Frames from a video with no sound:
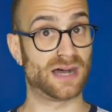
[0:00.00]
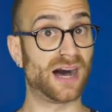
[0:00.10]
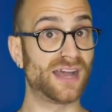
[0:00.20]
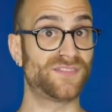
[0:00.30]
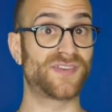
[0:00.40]

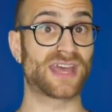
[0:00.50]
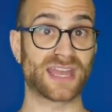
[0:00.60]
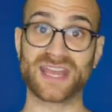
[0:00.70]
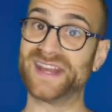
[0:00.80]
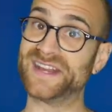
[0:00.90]
I
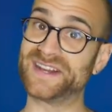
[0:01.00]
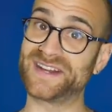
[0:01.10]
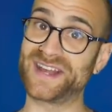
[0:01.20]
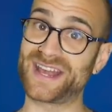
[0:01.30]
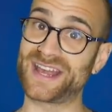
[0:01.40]
think
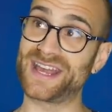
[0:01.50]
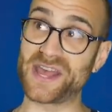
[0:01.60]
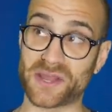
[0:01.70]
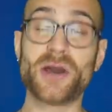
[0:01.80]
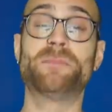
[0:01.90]

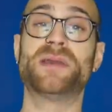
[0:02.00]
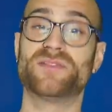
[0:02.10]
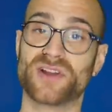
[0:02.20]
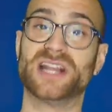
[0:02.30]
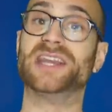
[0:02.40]
it could be
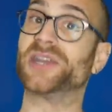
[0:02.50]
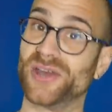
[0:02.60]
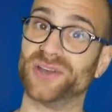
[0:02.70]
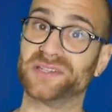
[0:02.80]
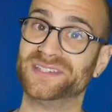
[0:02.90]
really
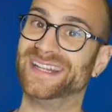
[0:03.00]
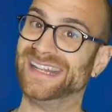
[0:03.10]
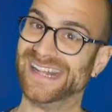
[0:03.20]
good.